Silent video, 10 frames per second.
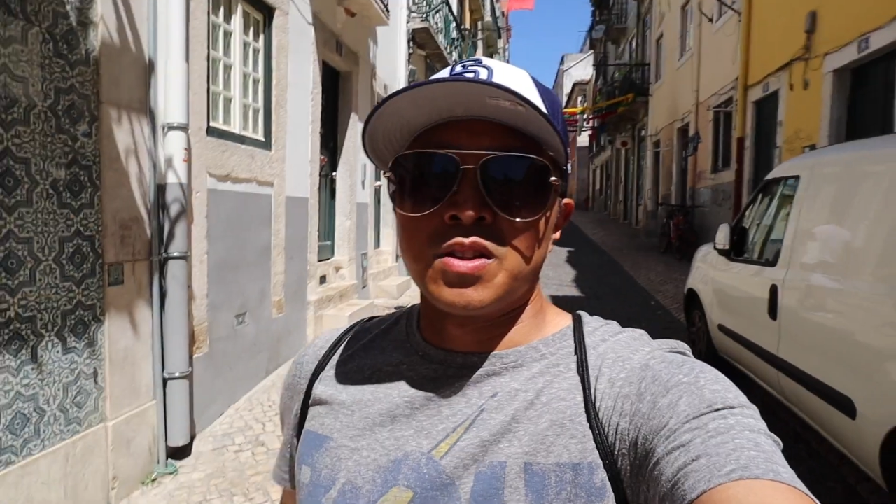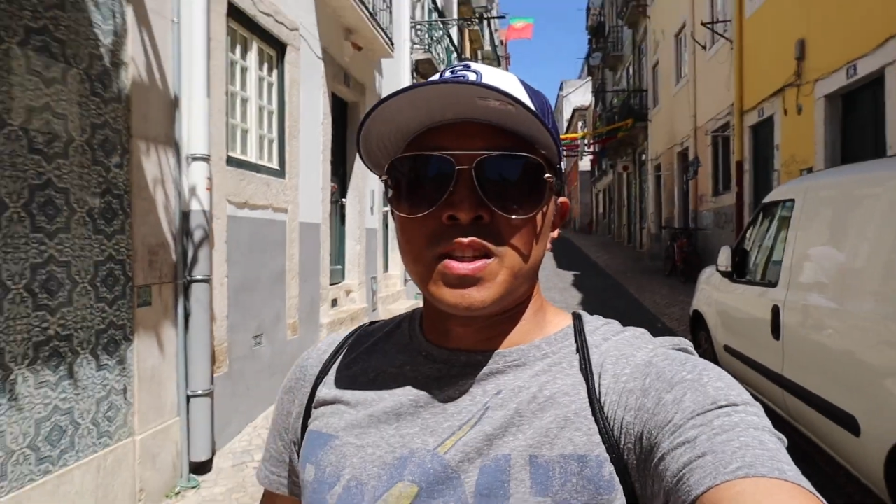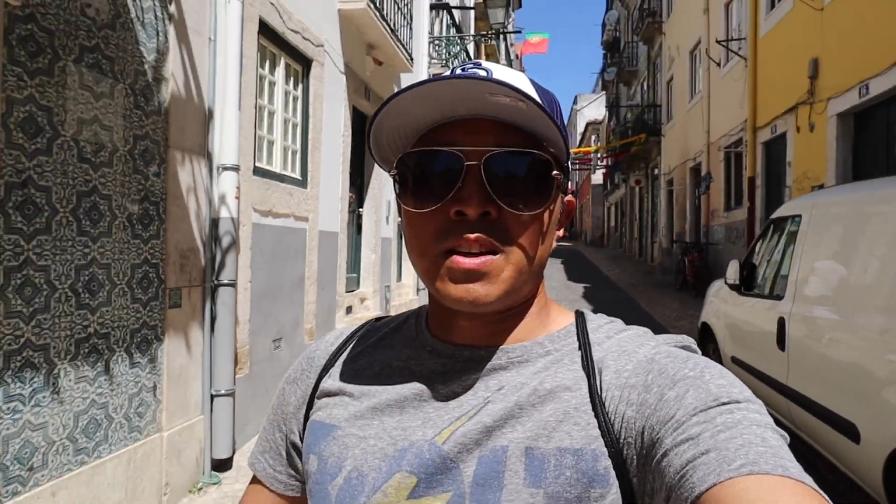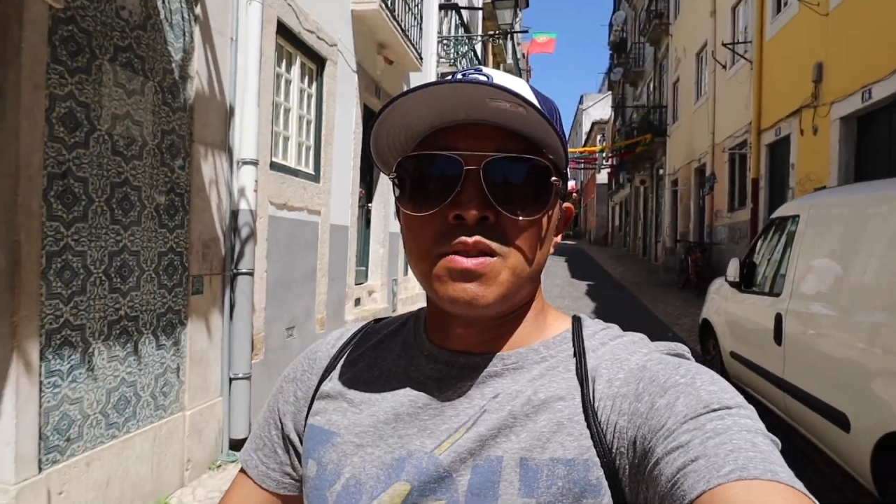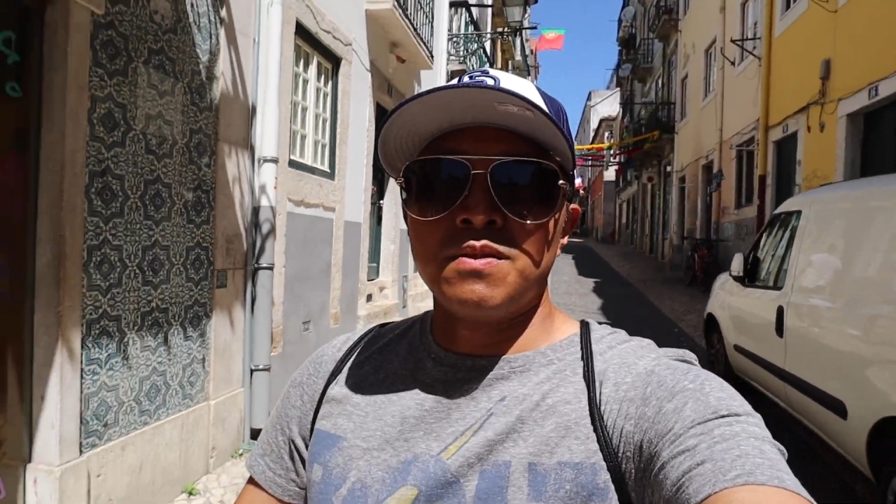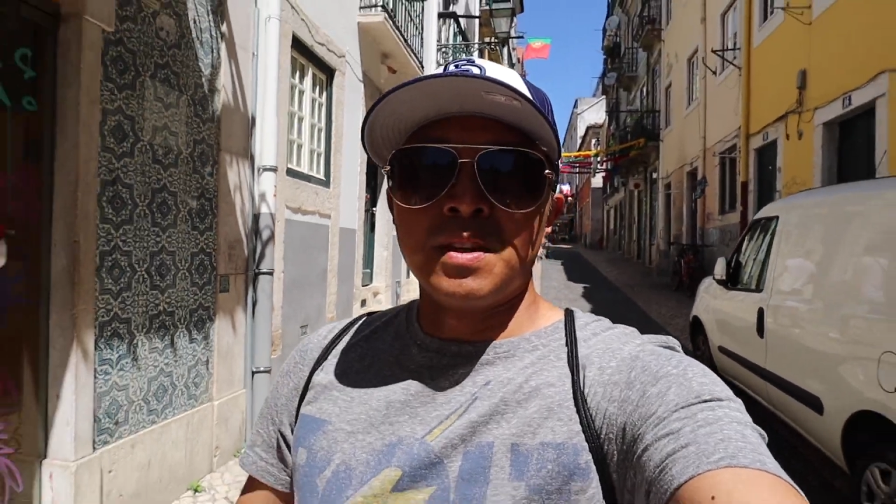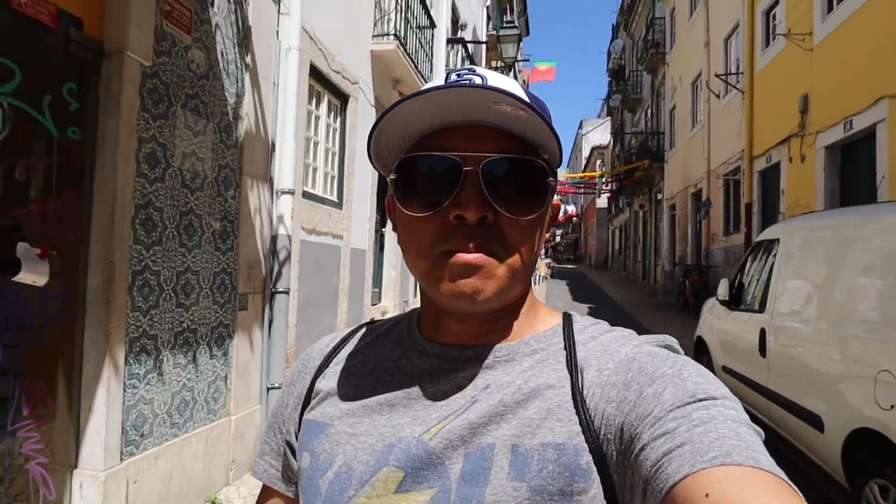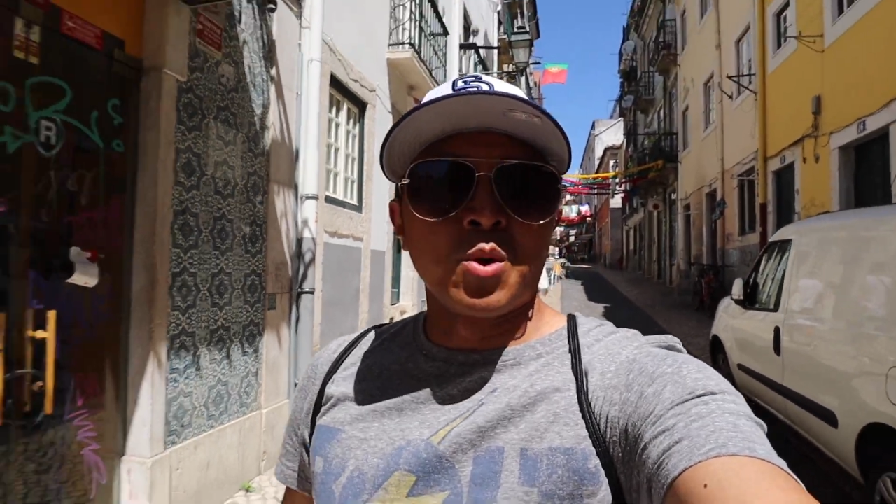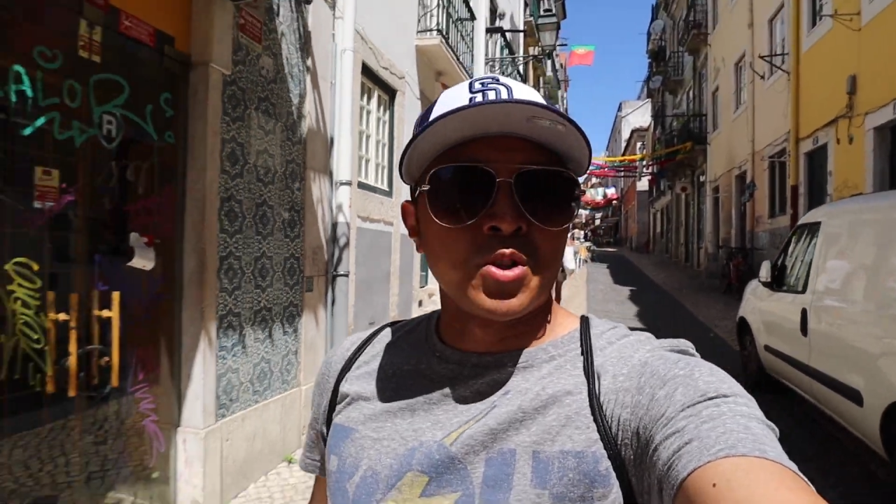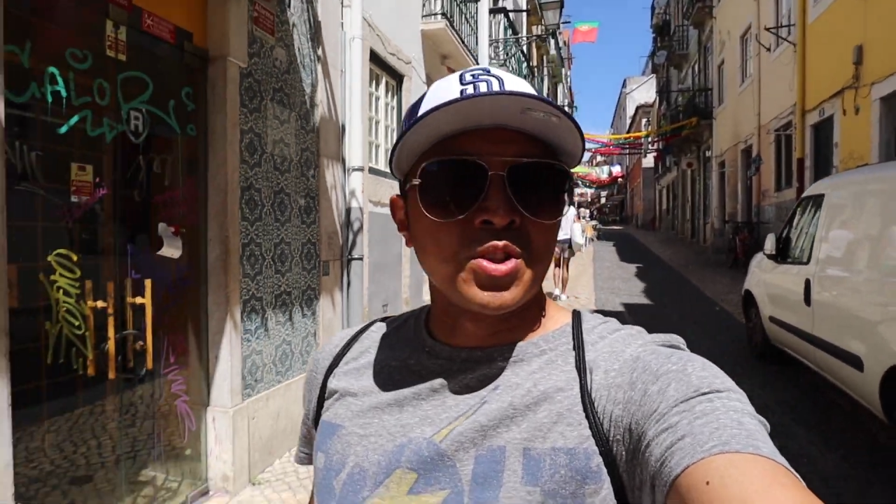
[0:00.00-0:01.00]
looks like we've
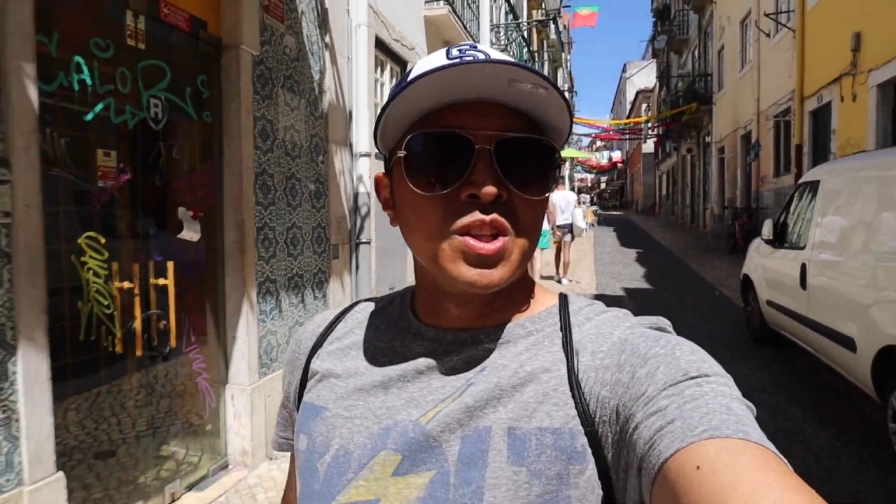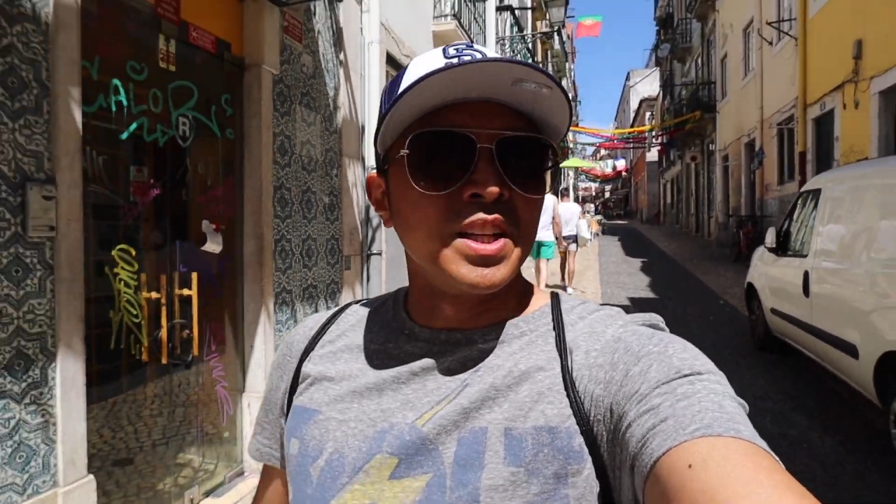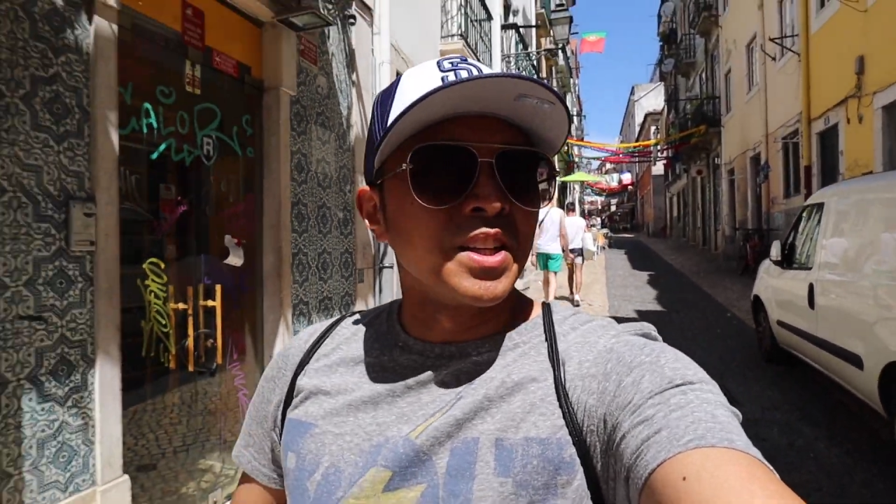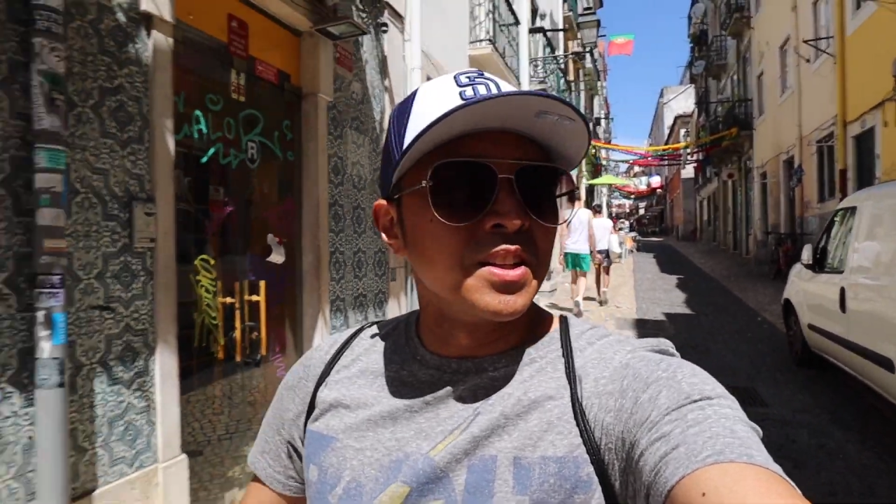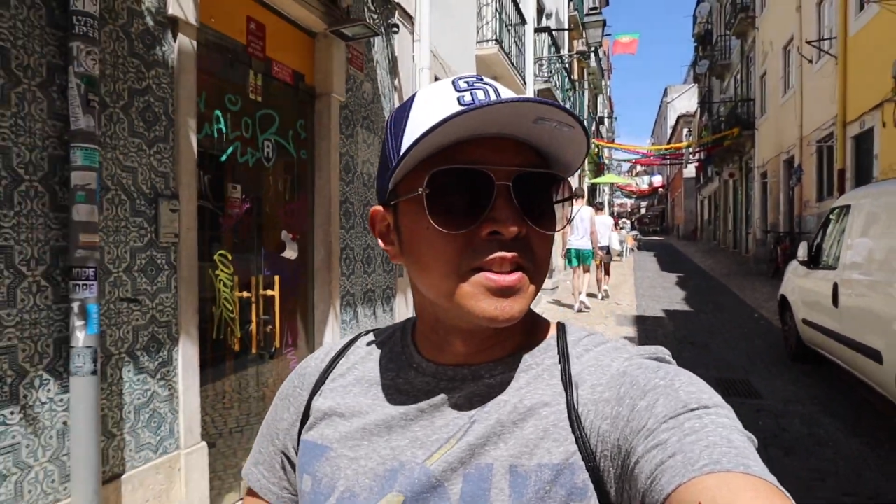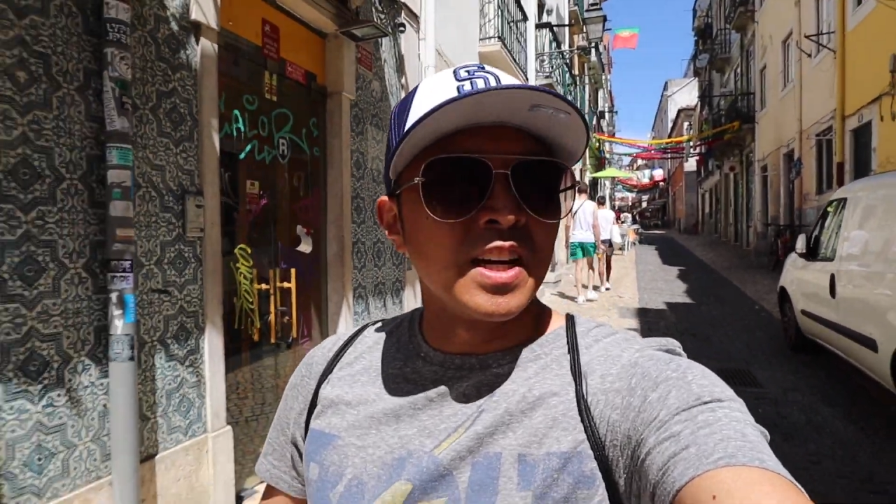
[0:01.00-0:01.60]
hit Portugal at a good